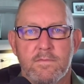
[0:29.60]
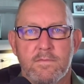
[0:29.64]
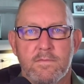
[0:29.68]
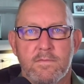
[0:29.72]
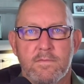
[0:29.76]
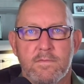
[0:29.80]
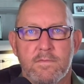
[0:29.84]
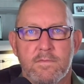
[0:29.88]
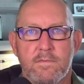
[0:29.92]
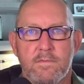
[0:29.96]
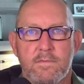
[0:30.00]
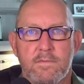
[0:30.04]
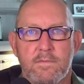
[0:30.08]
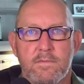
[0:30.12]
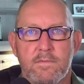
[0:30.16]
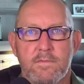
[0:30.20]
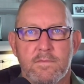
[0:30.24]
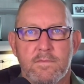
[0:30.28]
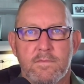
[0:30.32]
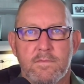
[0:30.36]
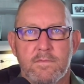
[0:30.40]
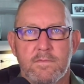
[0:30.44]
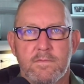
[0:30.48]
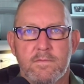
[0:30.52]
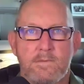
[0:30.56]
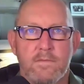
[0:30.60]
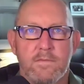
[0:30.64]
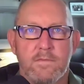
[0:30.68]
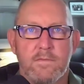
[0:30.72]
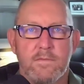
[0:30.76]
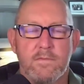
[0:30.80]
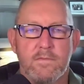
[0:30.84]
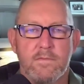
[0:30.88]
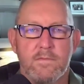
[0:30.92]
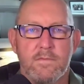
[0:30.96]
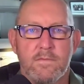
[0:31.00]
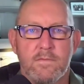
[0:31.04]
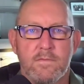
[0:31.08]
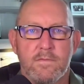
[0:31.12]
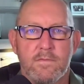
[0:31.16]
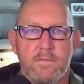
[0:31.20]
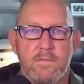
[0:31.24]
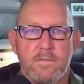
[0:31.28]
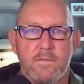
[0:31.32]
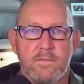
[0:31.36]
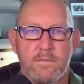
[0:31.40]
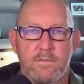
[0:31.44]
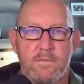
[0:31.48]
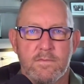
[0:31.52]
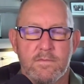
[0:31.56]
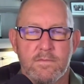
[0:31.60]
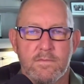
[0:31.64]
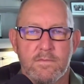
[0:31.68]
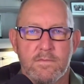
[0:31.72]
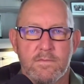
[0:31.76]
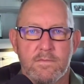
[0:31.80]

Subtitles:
[no speech]